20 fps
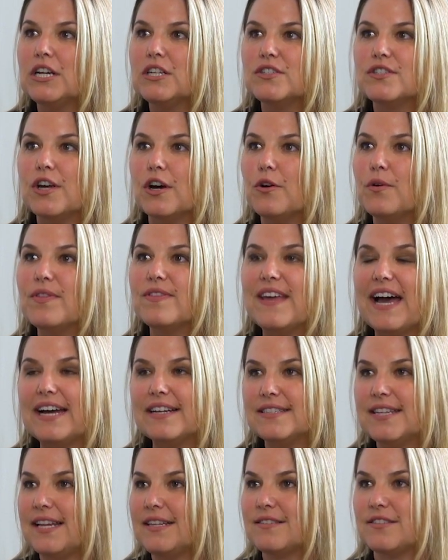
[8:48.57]
So
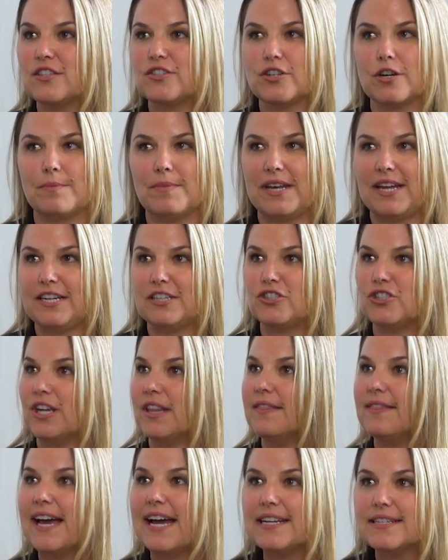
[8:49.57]
that takes
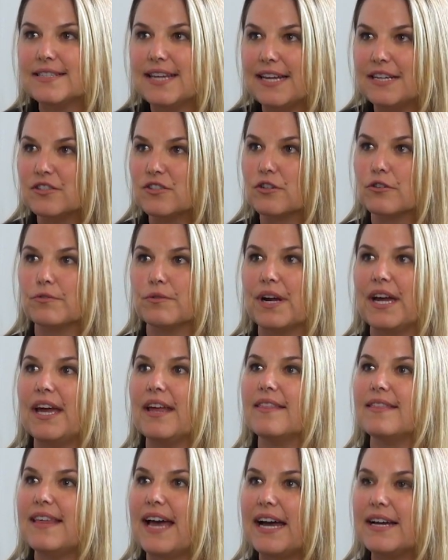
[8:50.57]
determination, that takes
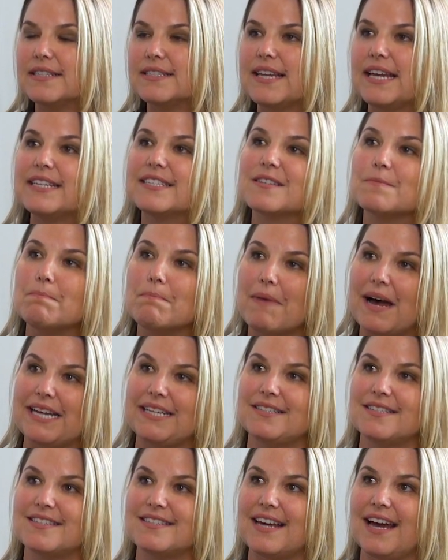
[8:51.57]
grit, that takes
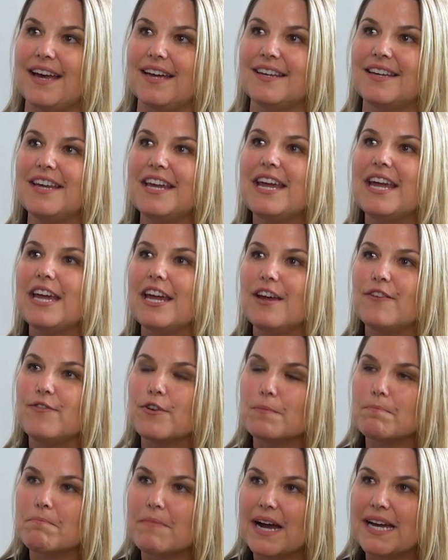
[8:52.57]
mindset. If
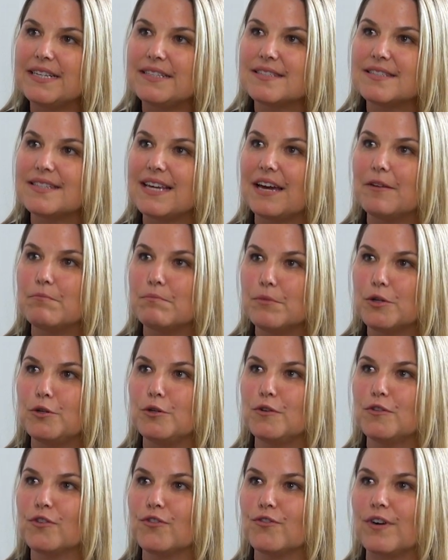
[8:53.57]
your mindset
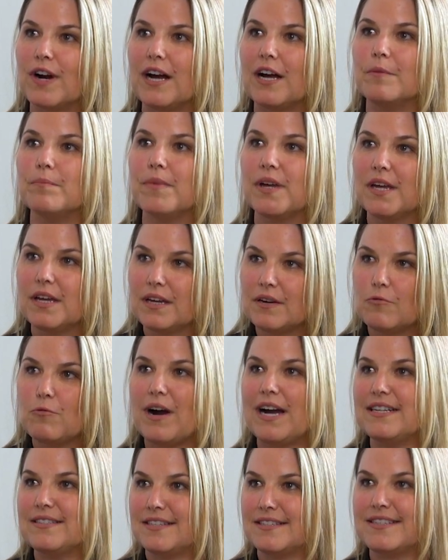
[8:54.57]
moves from,
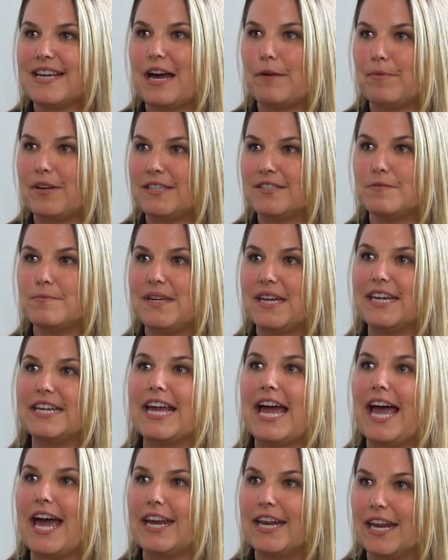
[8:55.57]
why is this happening to me
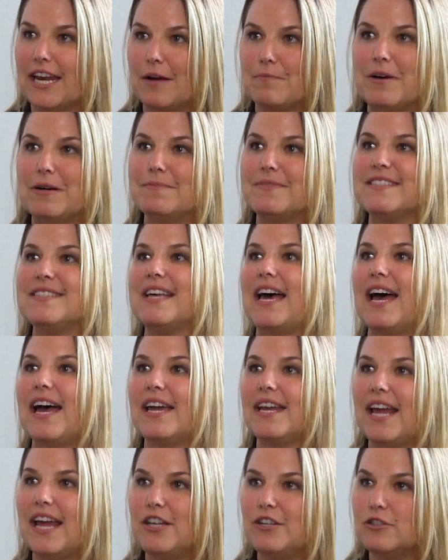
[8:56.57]
again, and I'm
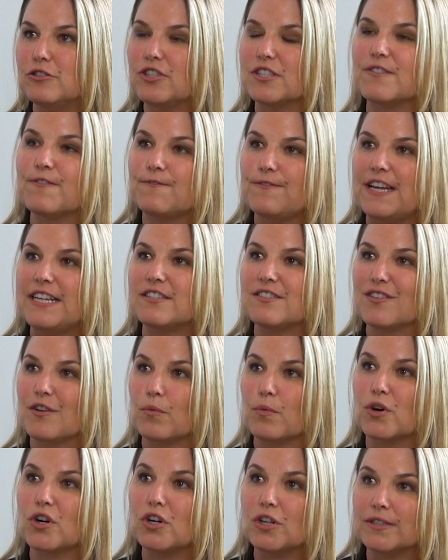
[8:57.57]
upset, and you just face the
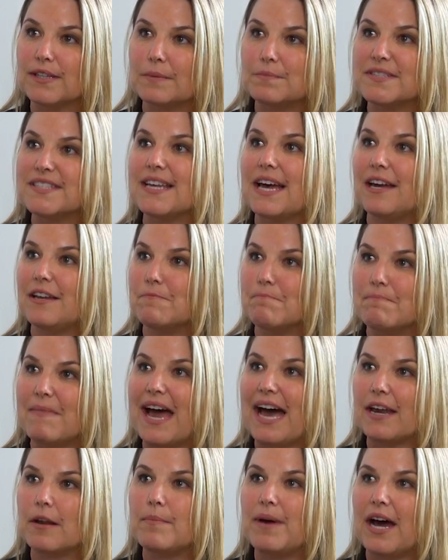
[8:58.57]
world upset and
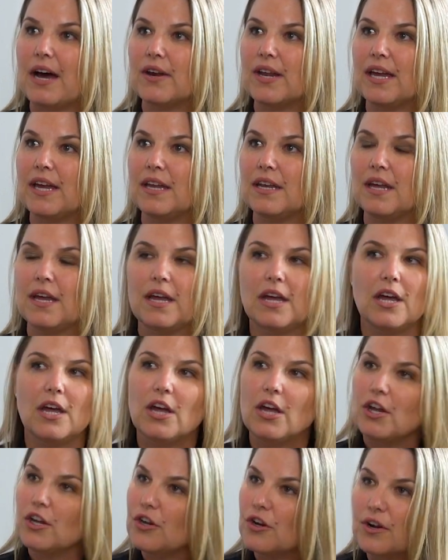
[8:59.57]
mad about it,
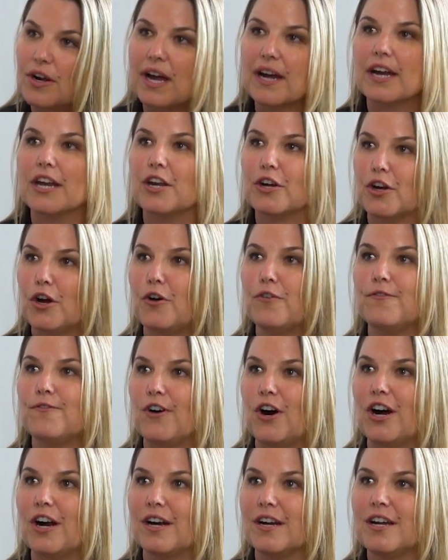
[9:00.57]
you're not going to go
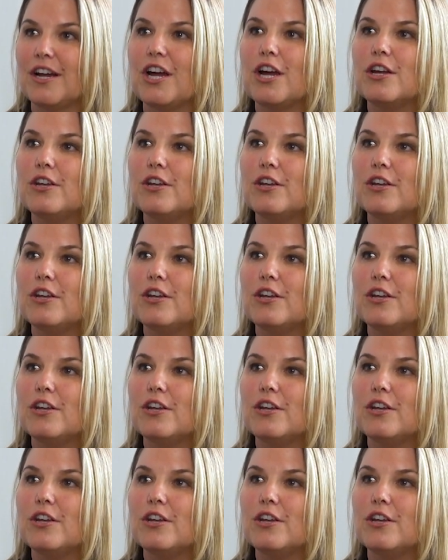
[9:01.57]
far.